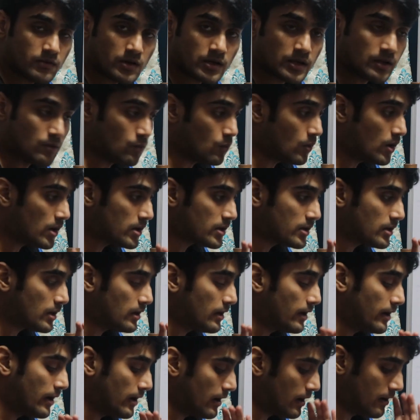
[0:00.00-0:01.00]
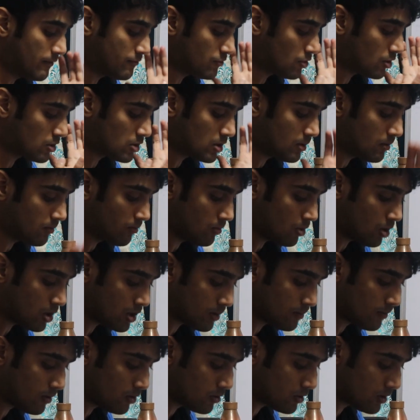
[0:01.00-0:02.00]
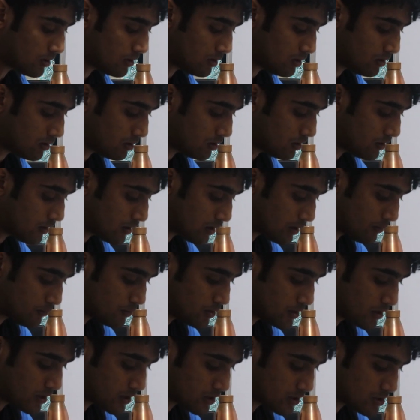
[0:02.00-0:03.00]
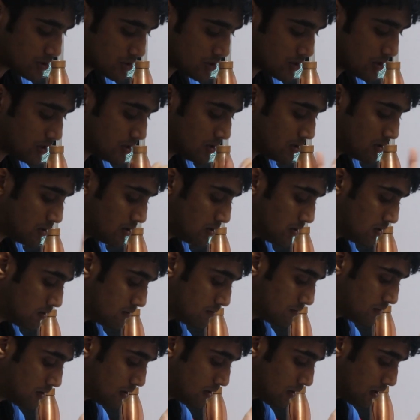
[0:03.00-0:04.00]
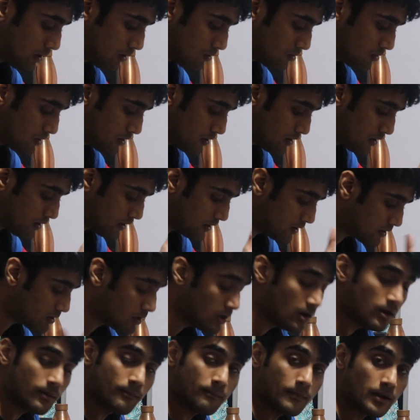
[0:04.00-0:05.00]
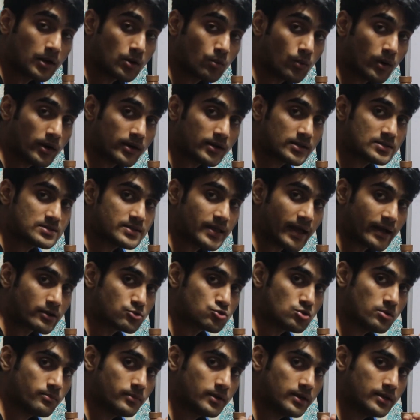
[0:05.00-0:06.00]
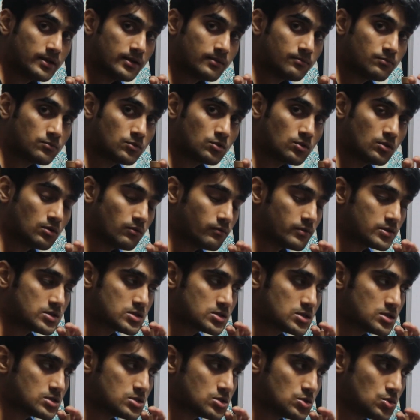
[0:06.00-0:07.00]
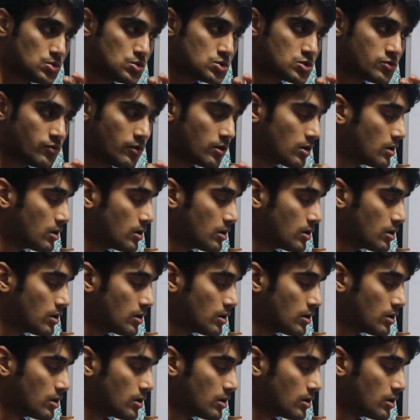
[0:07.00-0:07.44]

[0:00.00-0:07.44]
working. I've talked a lot about the communication and how they are linked, but what is the actual medium which is used for